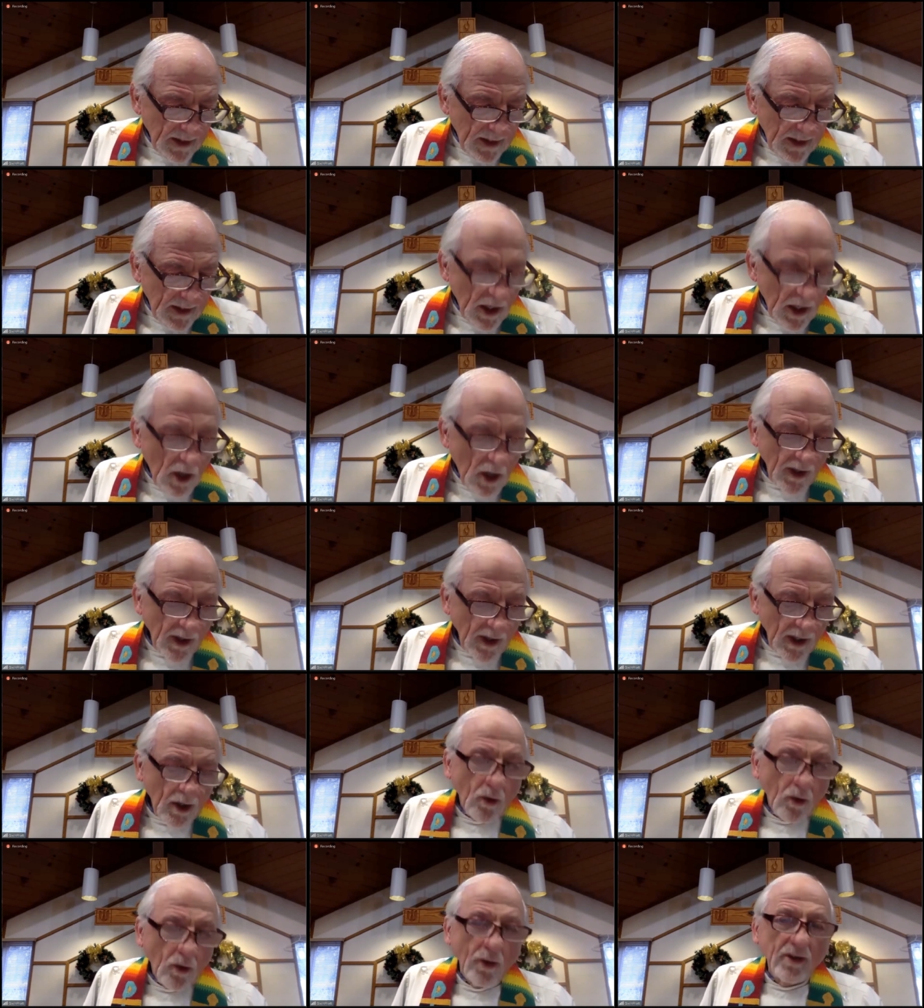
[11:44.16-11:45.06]
You know,
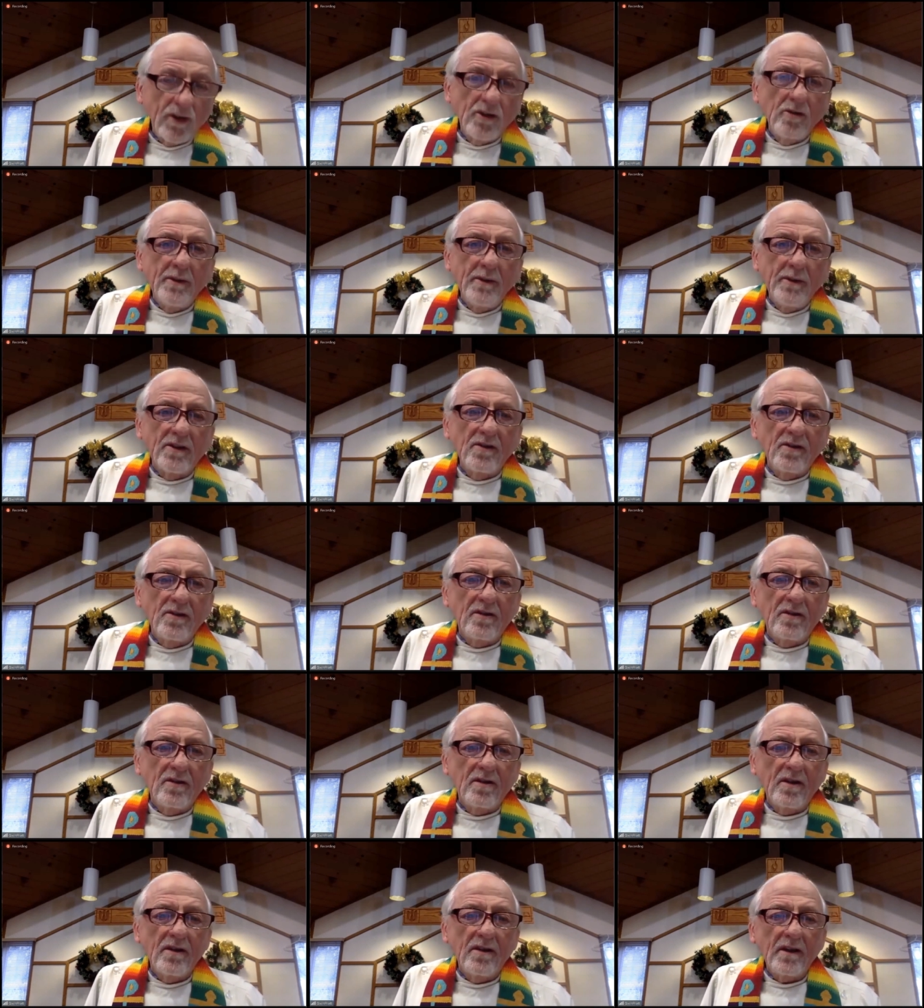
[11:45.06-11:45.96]
the
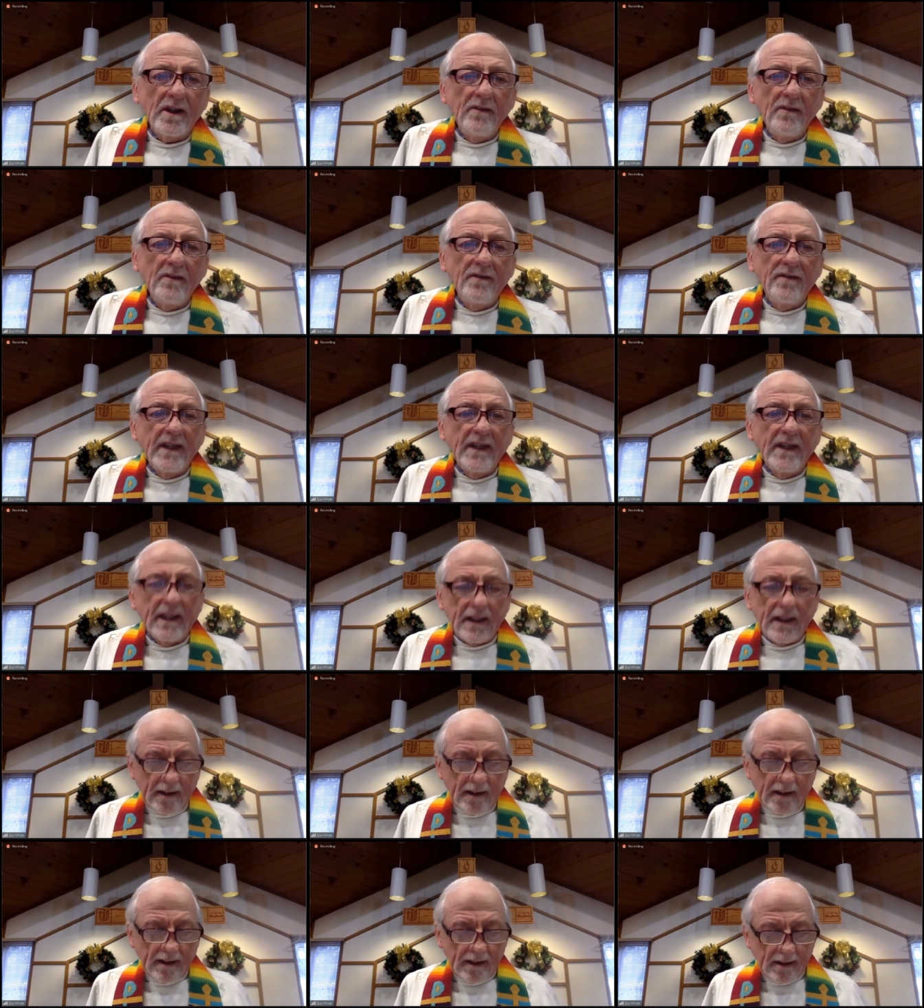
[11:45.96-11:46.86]
Christmas
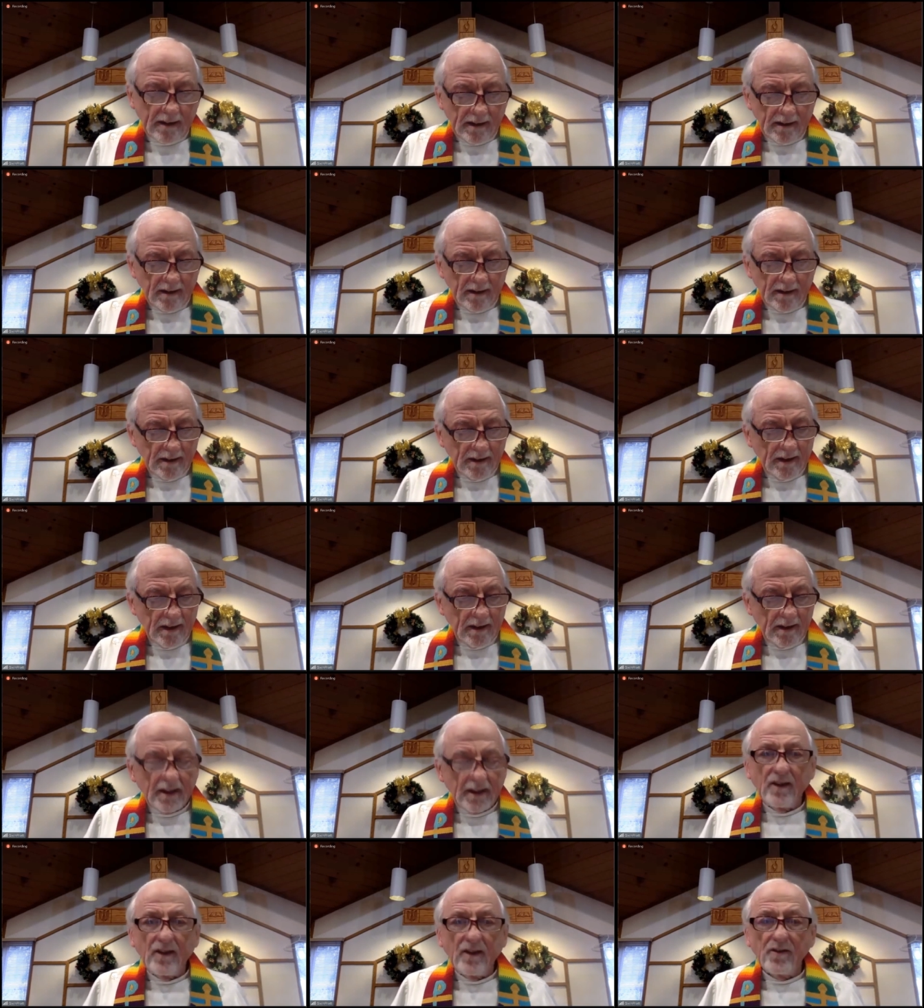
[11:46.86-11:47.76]
event
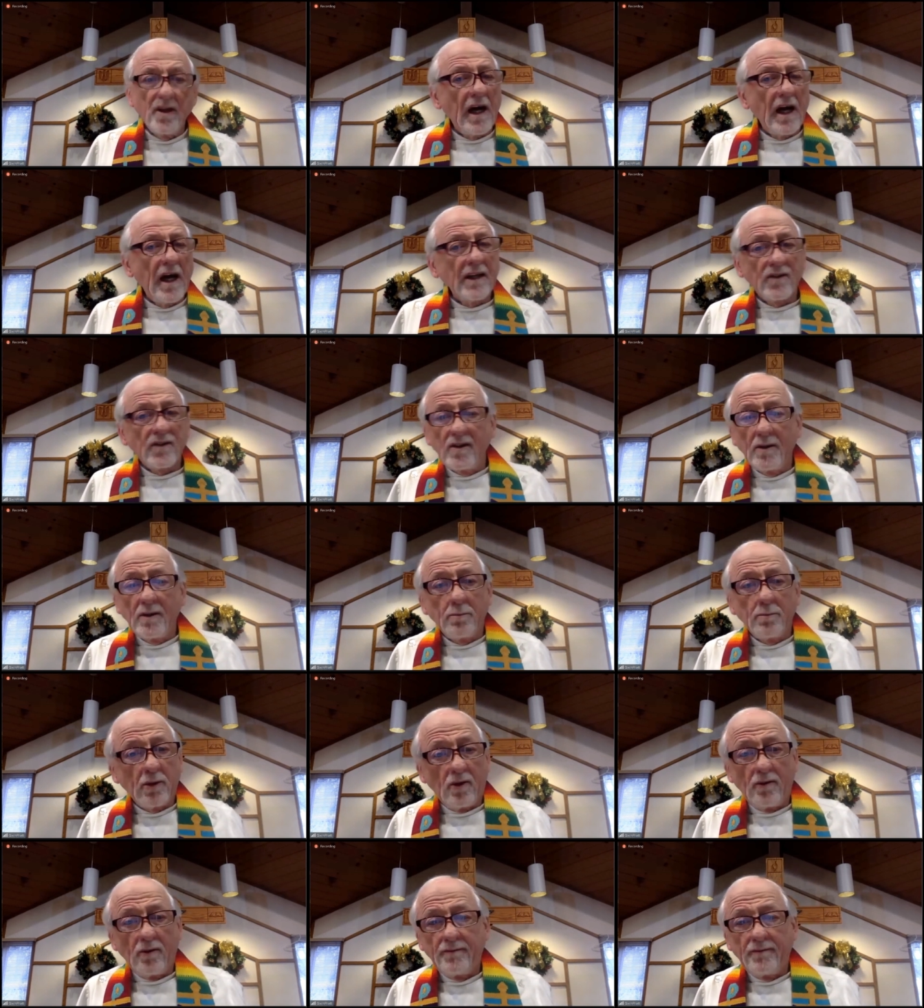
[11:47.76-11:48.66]
is not
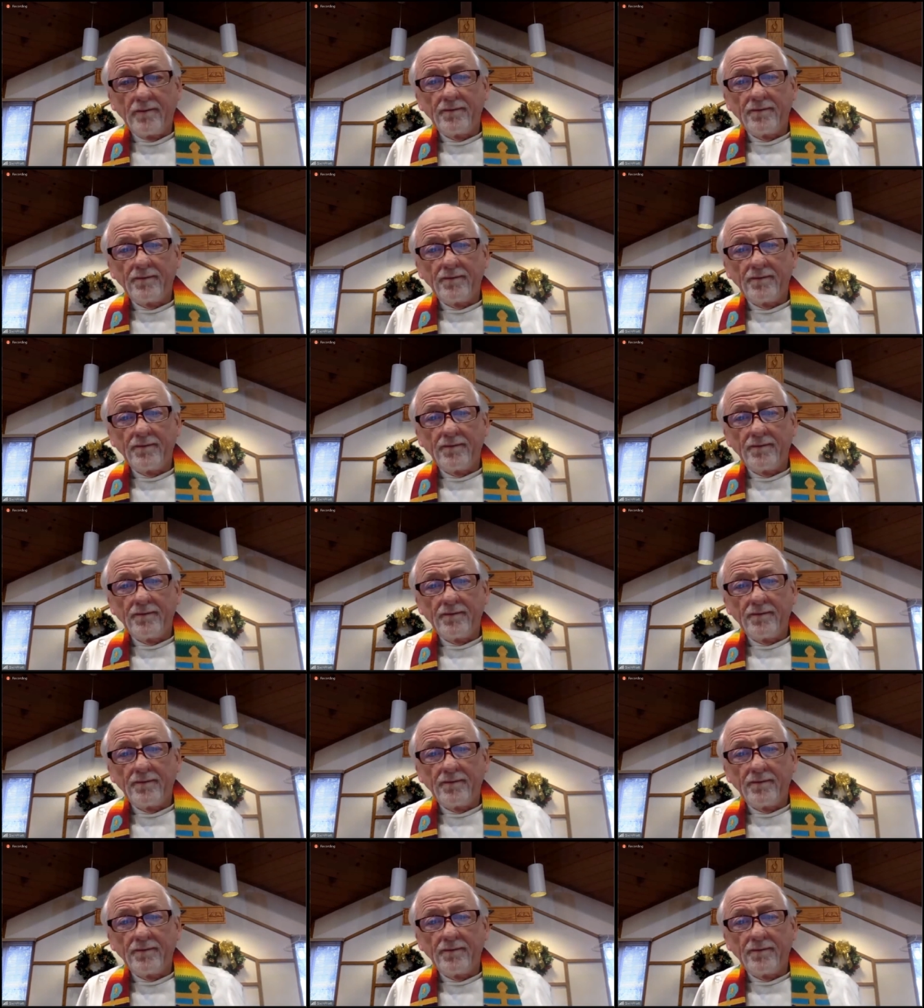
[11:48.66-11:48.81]
simple.